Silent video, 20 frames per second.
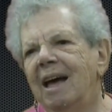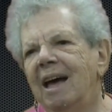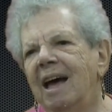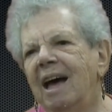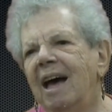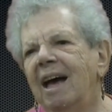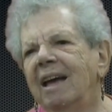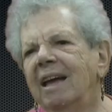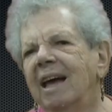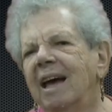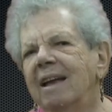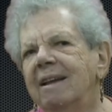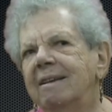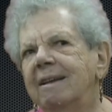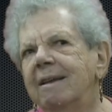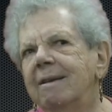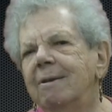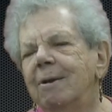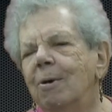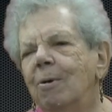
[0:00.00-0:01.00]
I got to
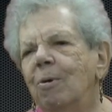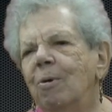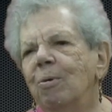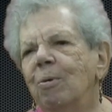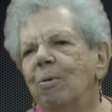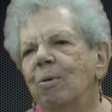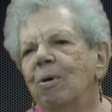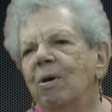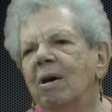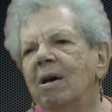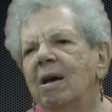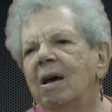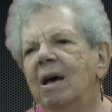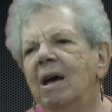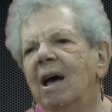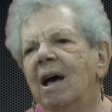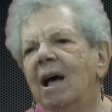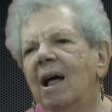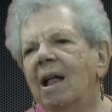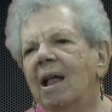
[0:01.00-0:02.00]
know
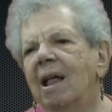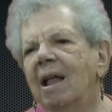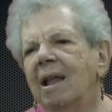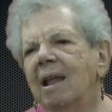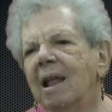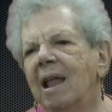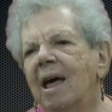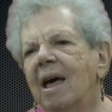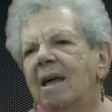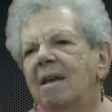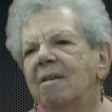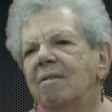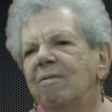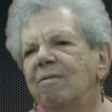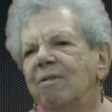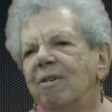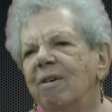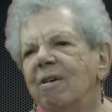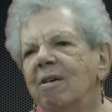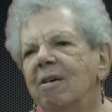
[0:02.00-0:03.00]
a lot of
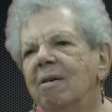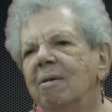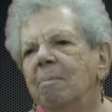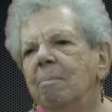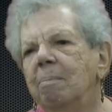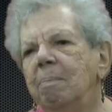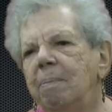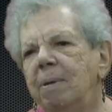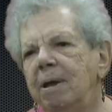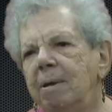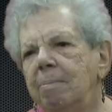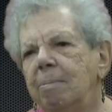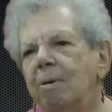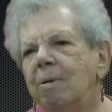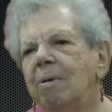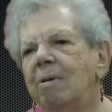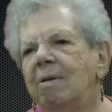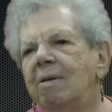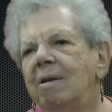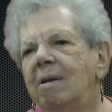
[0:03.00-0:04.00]
people,